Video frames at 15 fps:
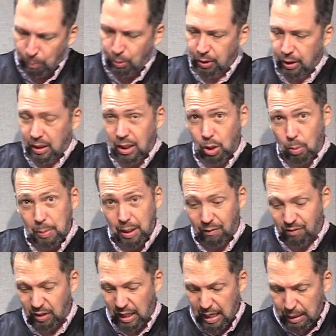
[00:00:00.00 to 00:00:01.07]
put a little bit
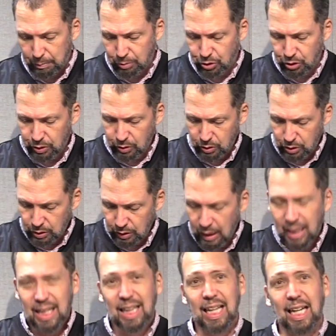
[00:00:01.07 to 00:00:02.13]
of lime juice.
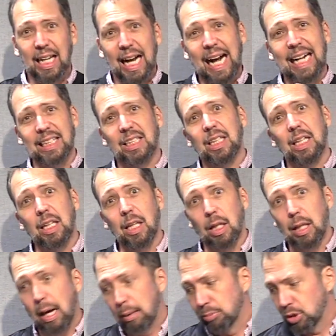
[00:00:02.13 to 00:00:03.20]
The acid in the
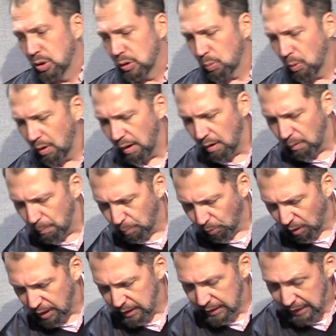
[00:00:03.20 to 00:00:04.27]
lime juice will help
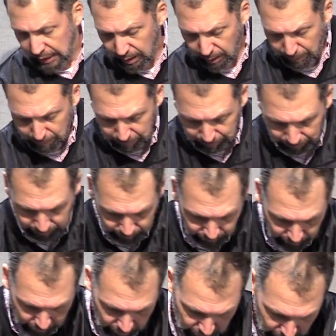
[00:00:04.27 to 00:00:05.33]
brighten it up.
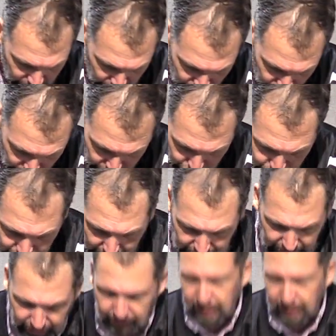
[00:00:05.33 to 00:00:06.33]
We're shaking